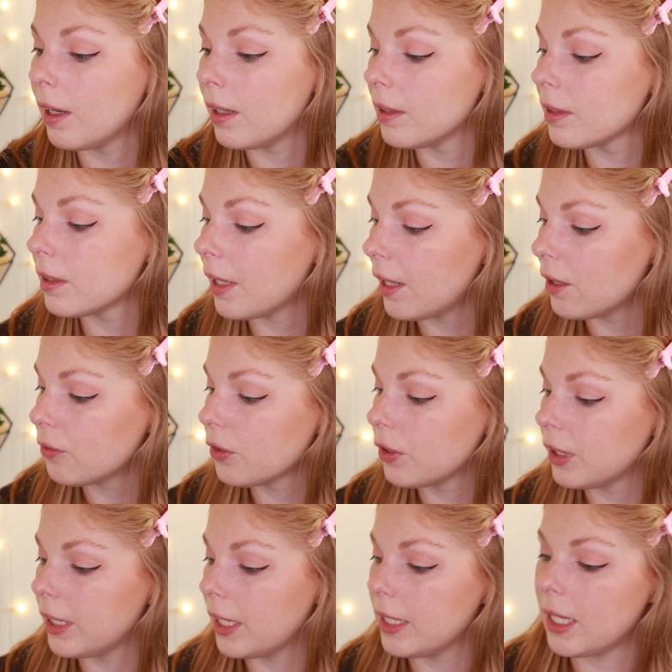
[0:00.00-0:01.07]
And
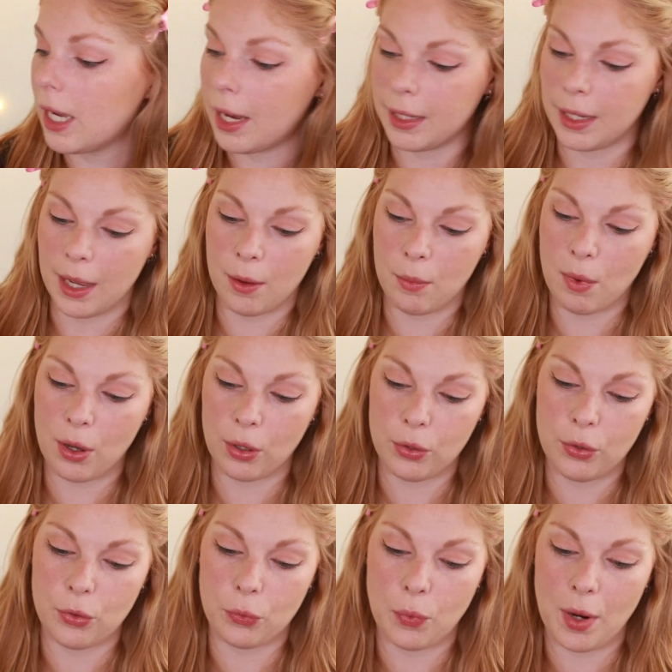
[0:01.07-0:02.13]
after that, I am
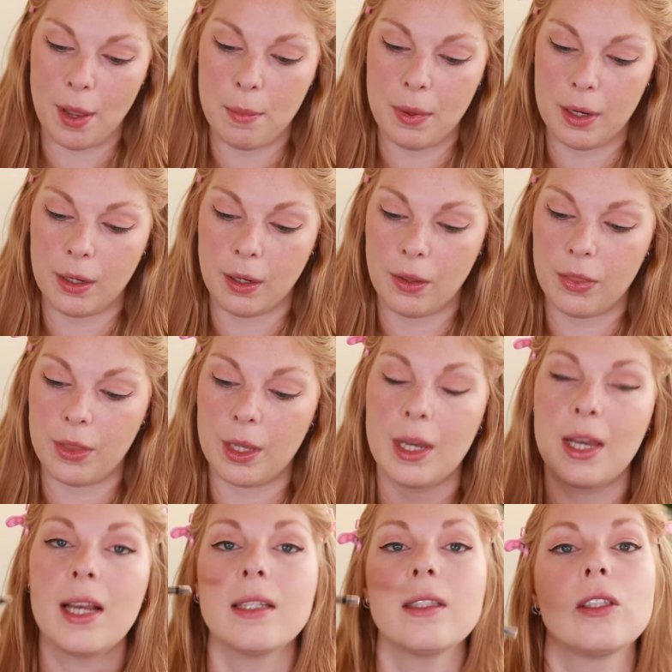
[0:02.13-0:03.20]
grabbing
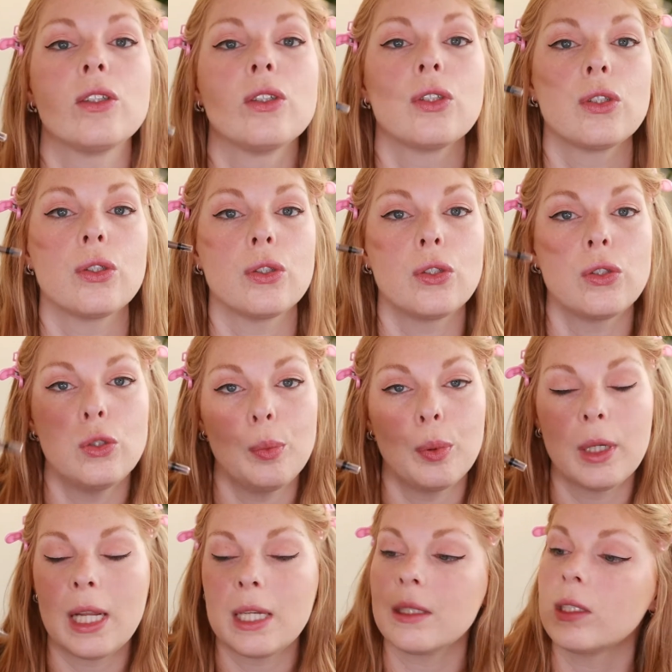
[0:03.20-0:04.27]
the Essence
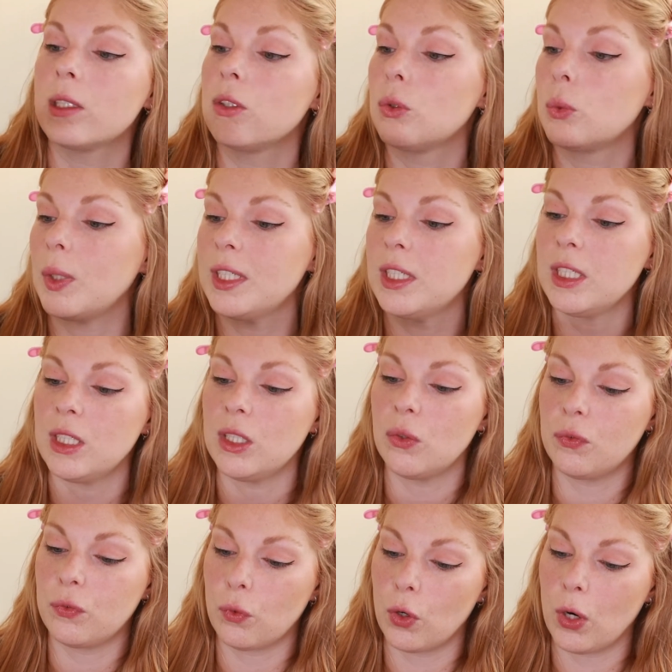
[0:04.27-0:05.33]
Superlast
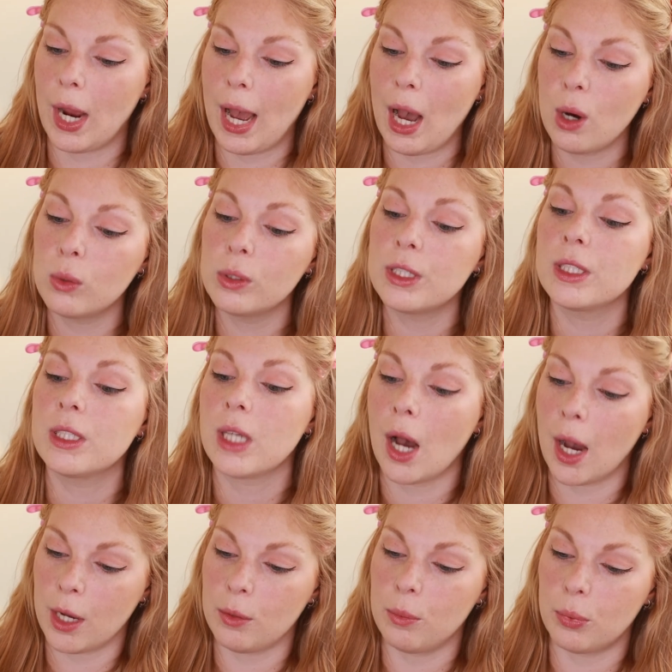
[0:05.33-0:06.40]
24 Hours
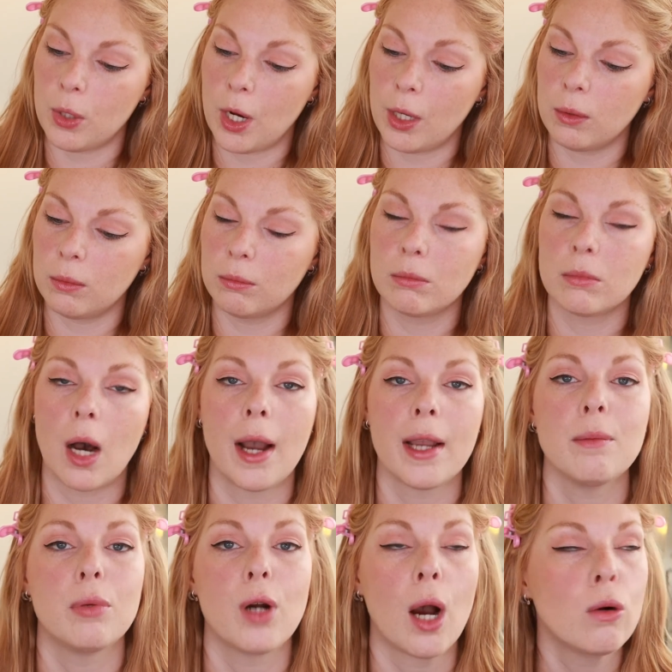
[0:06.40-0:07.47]

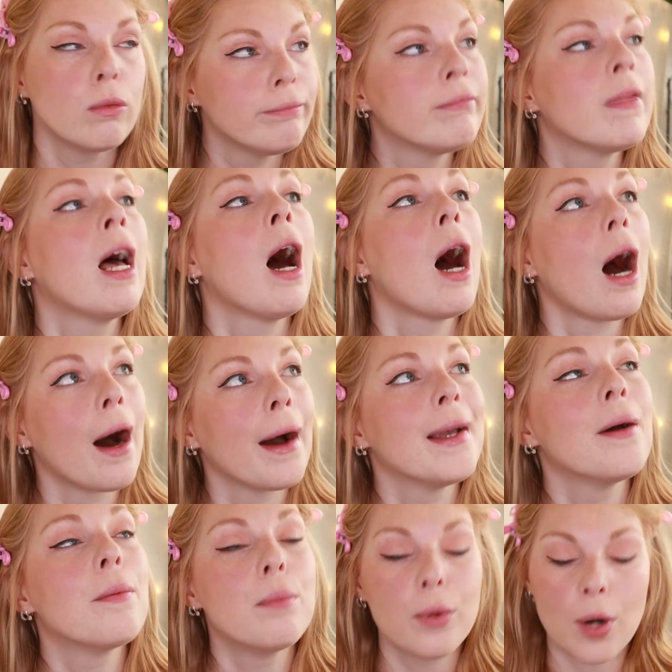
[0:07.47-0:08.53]
Eyebrow
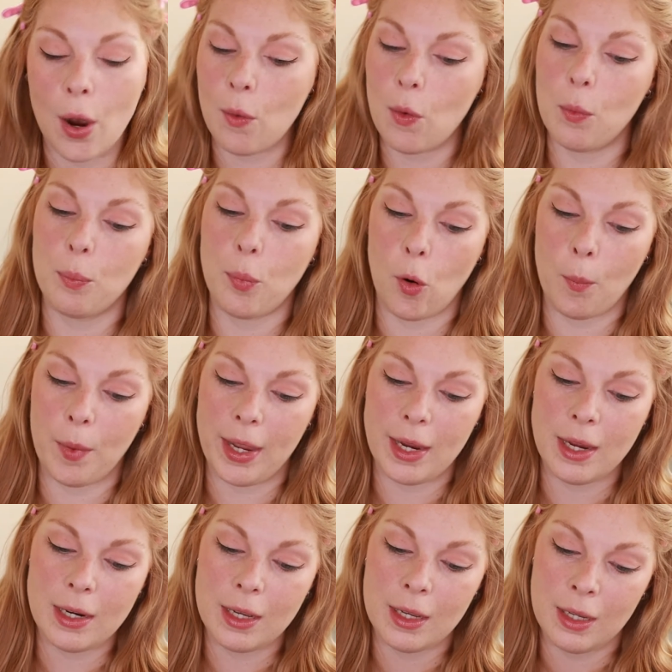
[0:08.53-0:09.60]

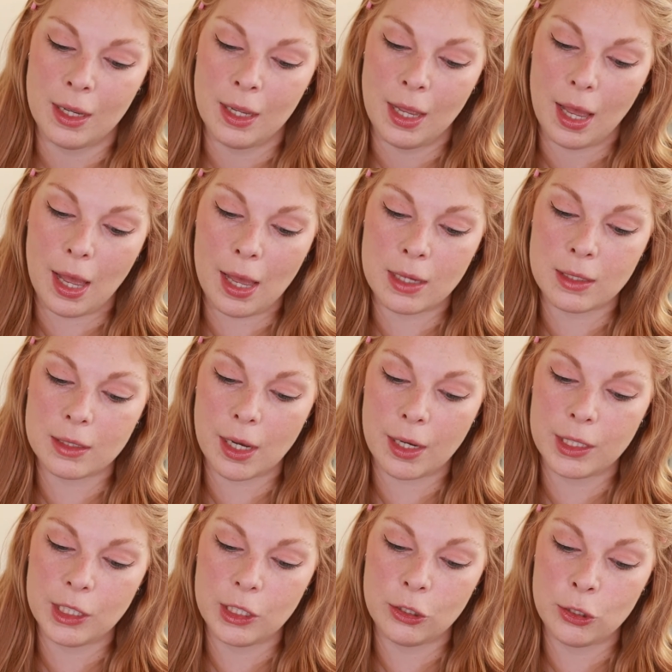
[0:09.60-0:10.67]
Pomade. And
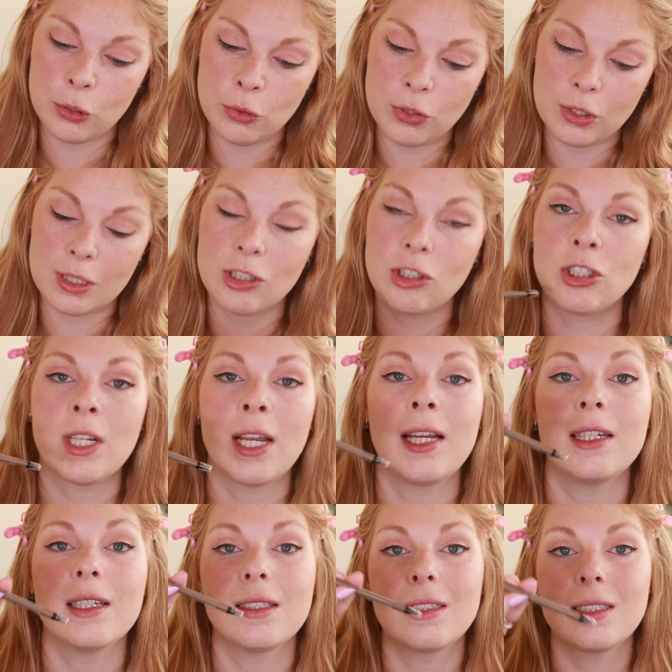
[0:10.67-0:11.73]
I use the
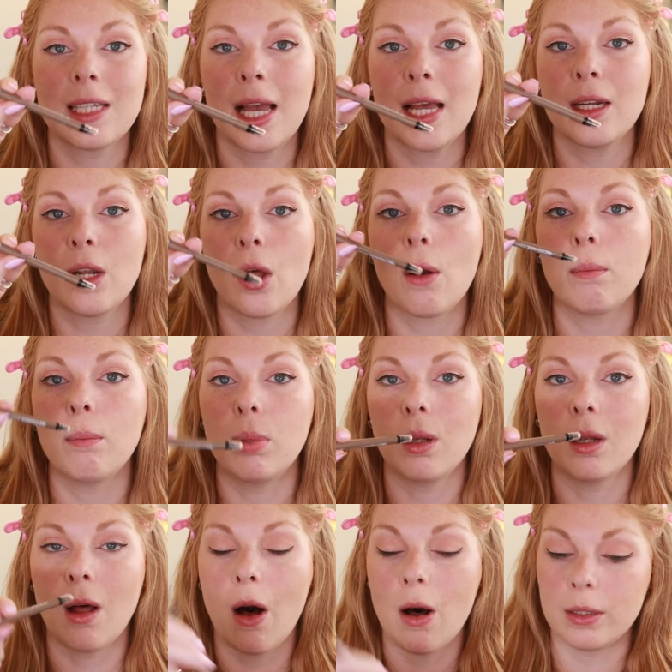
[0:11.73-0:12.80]
shade 10
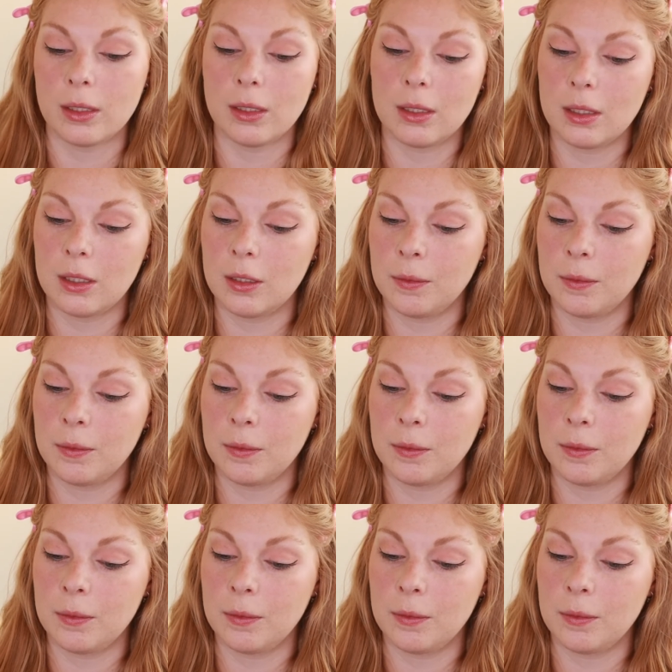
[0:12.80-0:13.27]
Blonde.